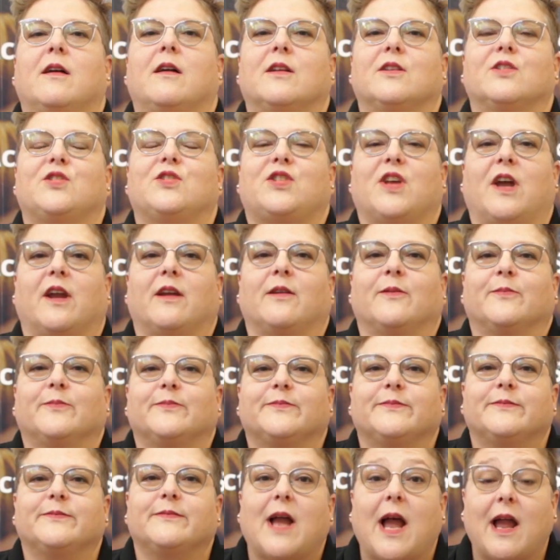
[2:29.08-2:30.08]
So,
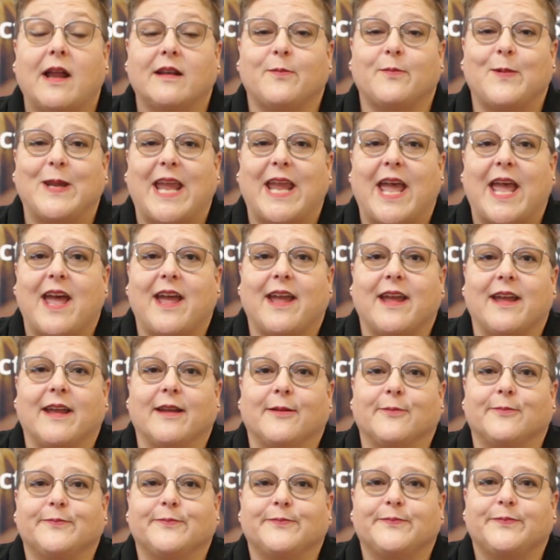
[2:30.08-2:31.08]
how did we get here?
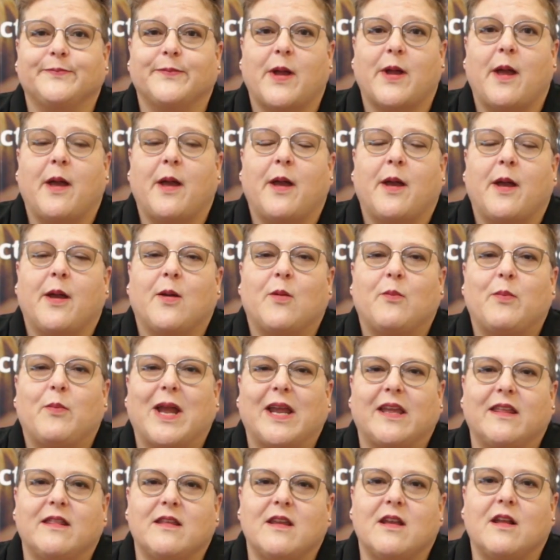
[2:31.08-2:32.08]

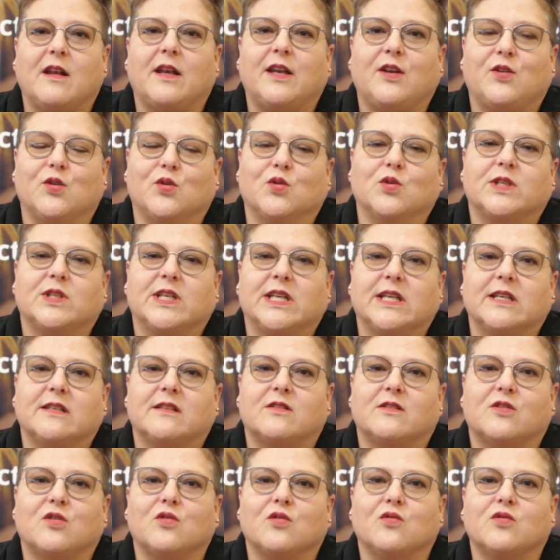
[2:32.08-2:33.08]
Back in the early noughties,
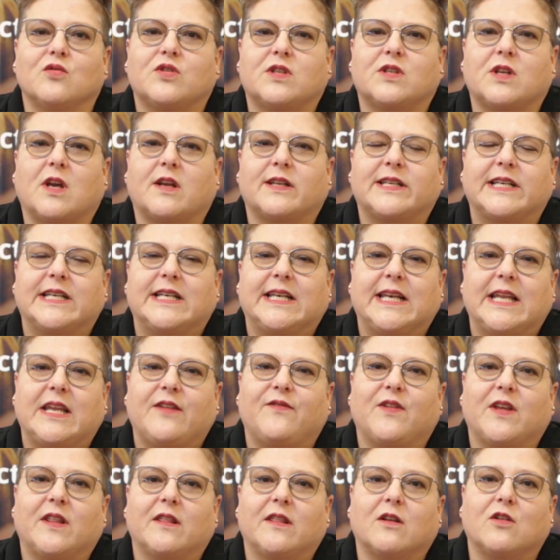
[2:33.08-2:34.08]
schools started
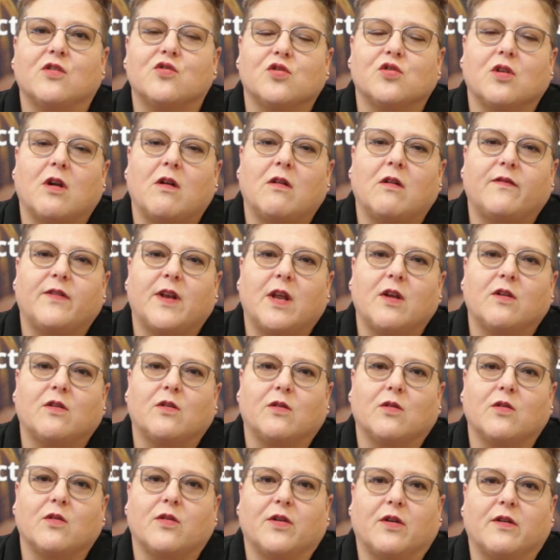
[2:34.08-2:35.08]
leaving the control of
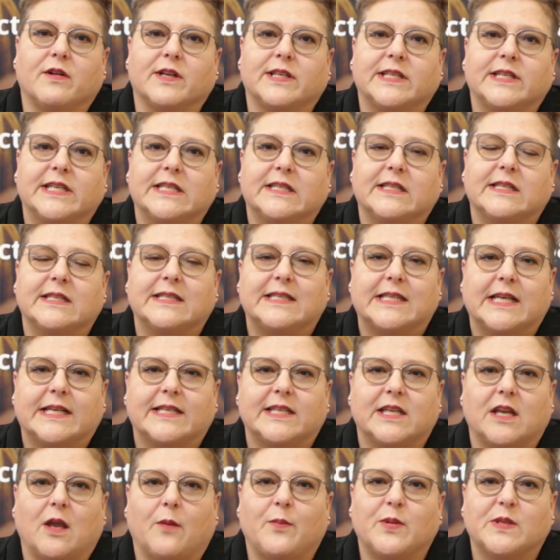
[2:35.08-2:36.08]
local authorities and
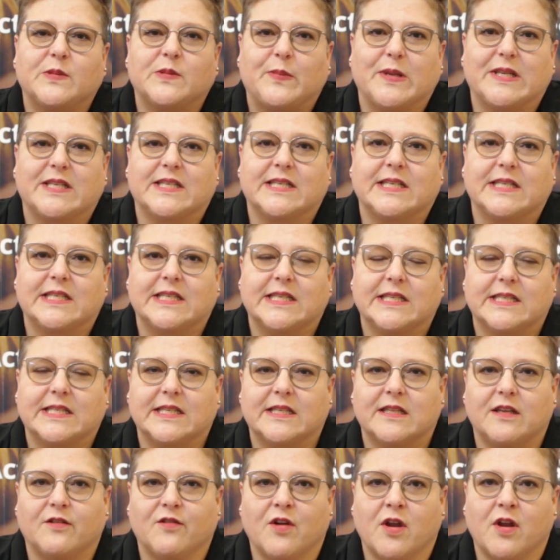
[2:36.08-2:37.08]
setting up as businesses
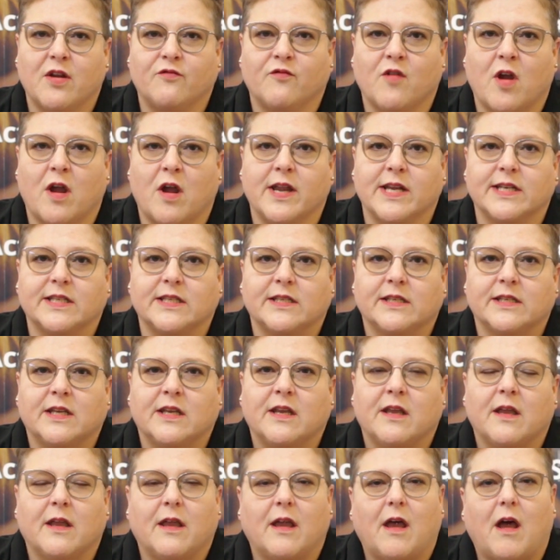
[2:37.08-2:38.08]
in their own right,
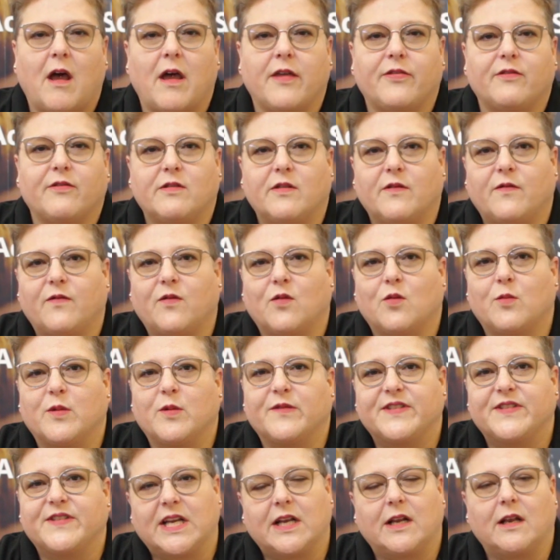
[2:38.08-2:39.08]
either in the form of
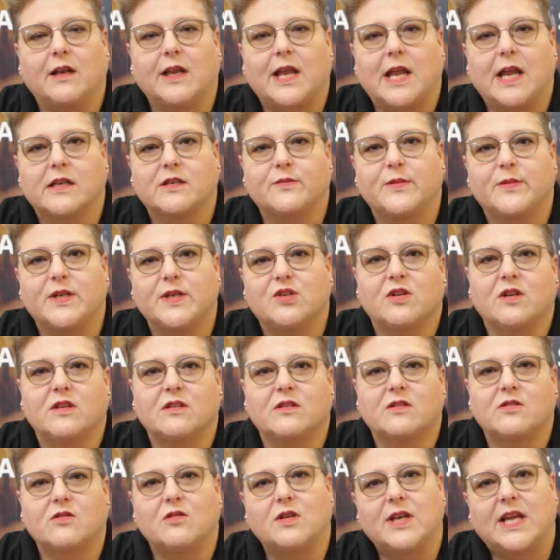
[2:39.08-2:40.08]
single academy
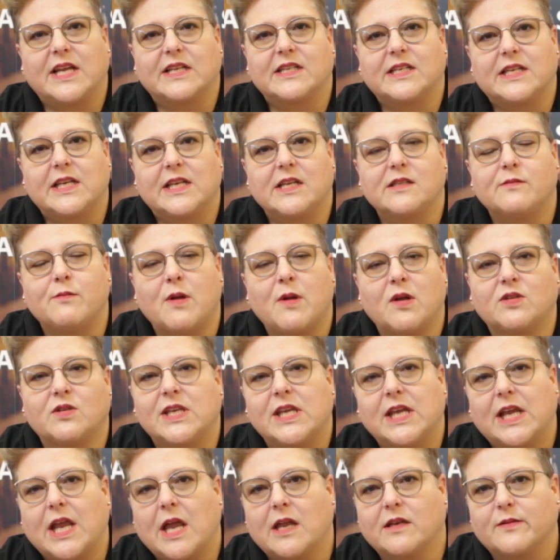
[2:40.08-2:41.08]
trusts or latterly as
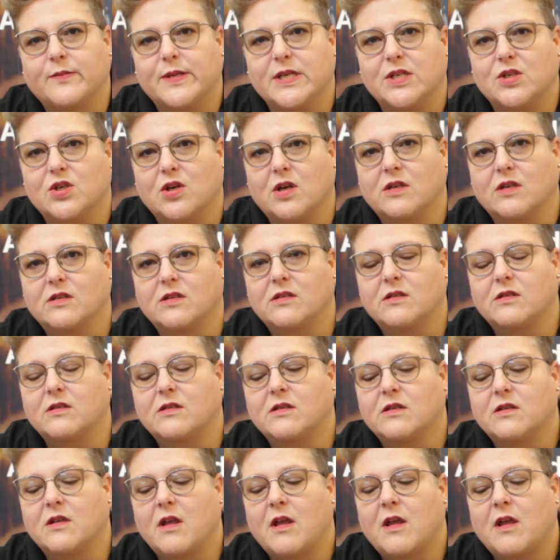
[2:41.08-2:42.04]
multi-academy trusts.